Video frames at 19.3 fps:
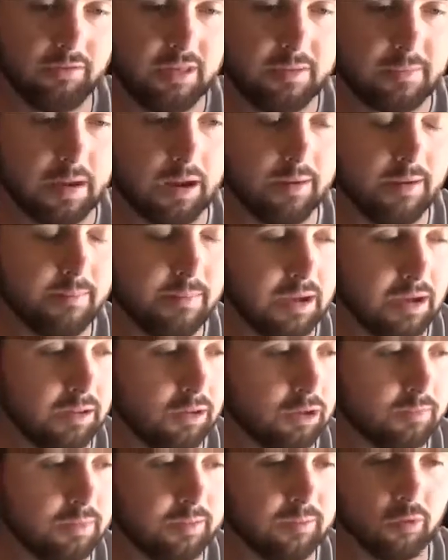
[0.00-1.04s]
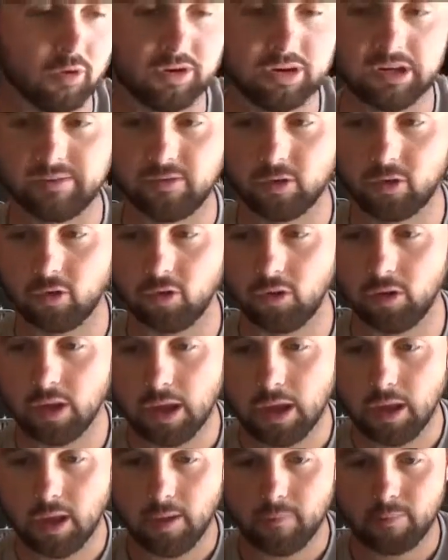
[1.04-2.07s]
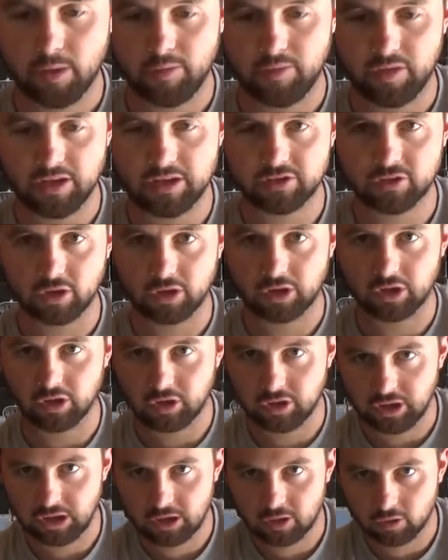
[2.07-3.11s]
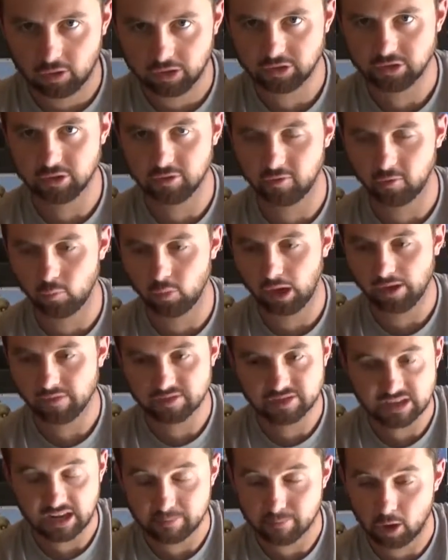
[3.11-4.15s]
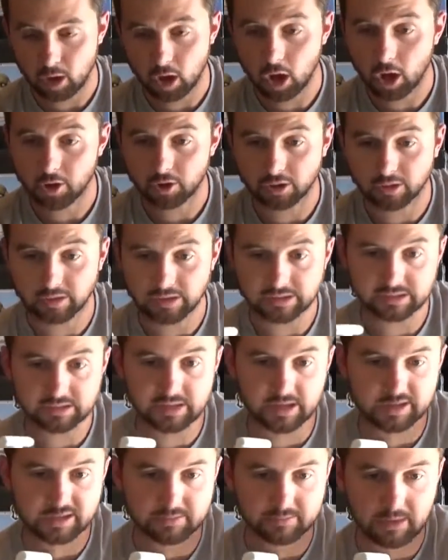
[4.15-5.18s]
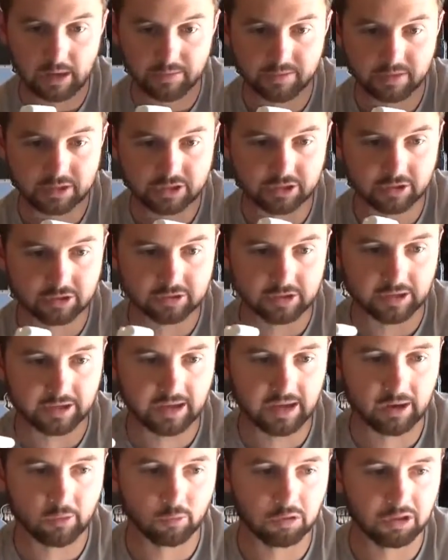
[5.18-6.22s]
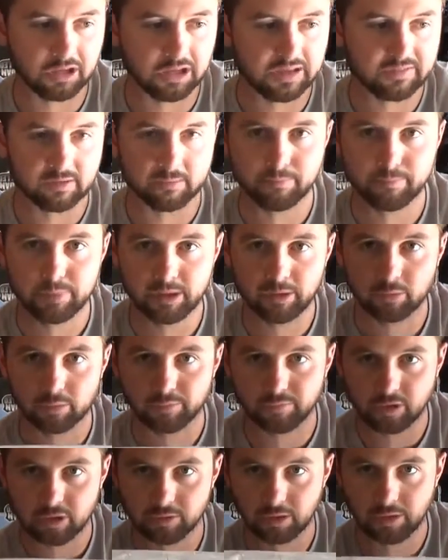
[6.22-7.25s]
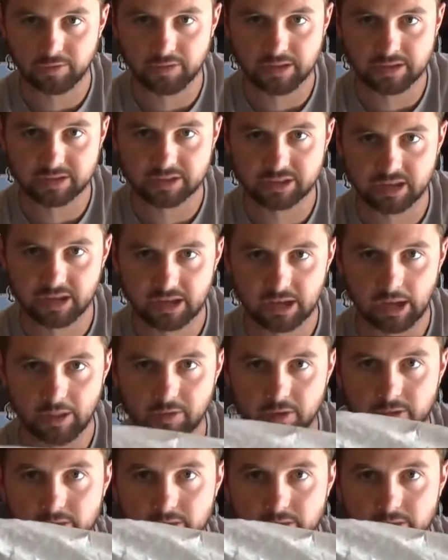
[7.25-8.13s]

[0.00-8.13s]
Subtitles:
they might be a little bit more difficult. But these are a good decoy too, from what I've seen. I bought 100 of these to test them out this year. So I can't really give a big review on these yet, other